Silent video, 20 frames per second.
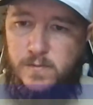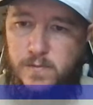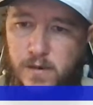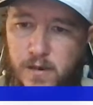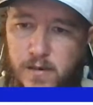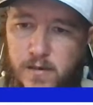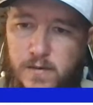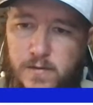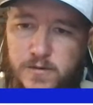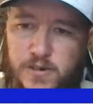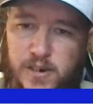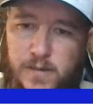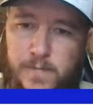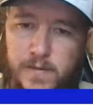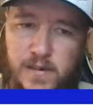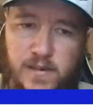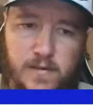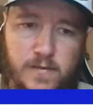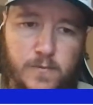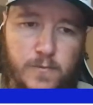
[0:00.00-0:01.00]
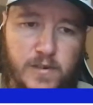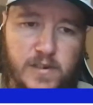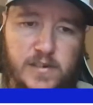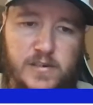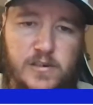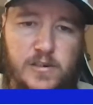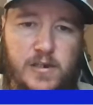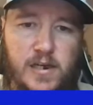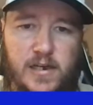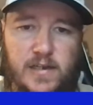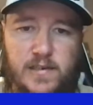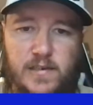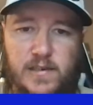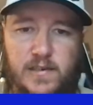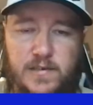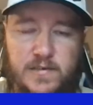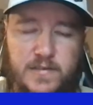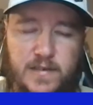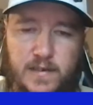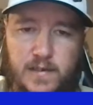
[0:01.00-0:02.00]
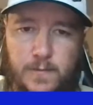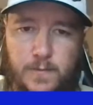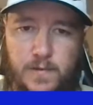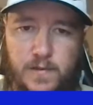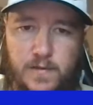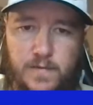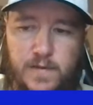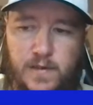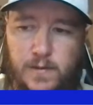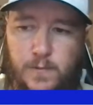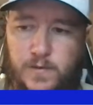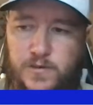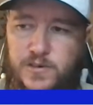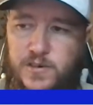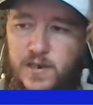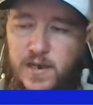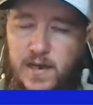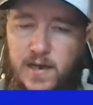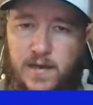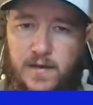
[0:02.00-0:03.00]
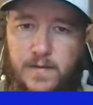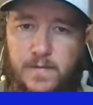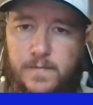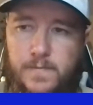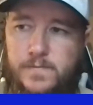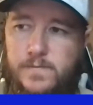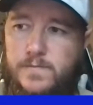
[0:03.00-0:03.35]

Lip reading: JP, what didn't you not get a second one of that you wish you had?